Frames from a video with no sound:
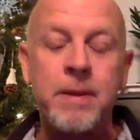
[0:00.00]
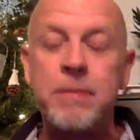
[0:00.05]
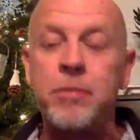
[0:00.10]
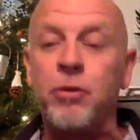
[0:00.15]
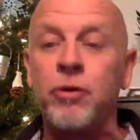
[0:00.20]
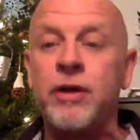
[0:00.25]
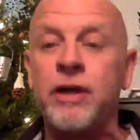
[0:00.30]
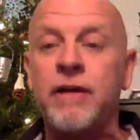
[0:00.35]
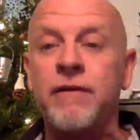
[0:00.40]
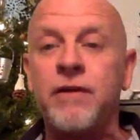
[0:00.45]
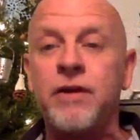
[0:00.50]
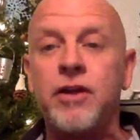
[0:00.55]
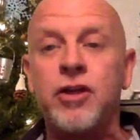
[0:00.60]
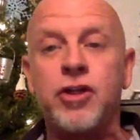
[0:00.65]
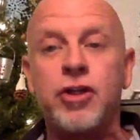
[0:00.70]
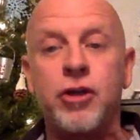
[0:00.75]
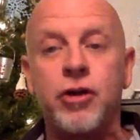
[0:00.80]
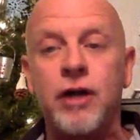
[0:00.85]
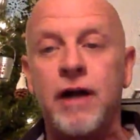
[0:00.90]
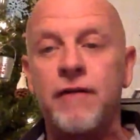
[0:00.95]
people give you the
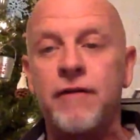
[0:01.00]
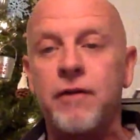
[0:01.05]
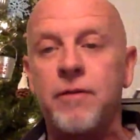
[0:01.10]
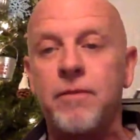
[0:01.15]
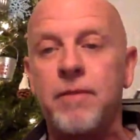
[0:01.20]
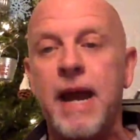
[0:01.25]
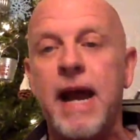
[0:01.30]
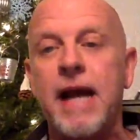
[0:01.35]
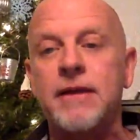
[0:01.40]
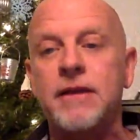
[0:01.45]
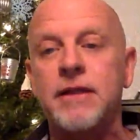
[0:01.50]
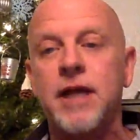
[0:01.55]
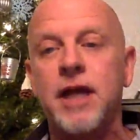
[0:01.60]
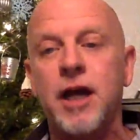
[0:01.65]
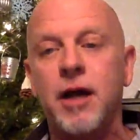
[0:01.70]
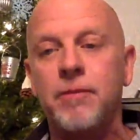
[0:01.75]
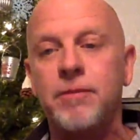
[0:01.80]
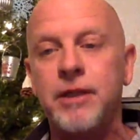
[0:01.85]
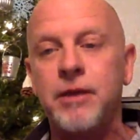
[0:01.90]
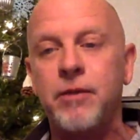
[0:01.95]
shirt off their back to
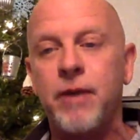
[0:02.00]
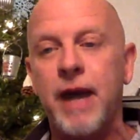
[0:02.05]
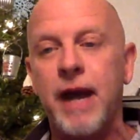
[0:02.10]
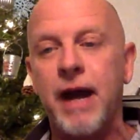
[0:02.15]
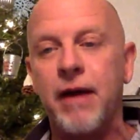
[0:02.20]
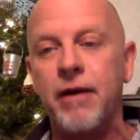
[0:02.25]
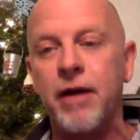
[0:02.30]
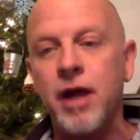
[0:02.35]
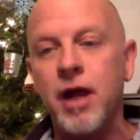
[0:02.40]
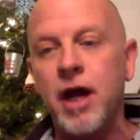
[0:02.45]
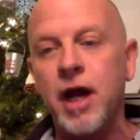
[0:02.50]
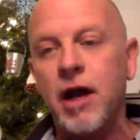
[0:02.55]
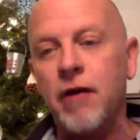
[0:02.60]
help you out.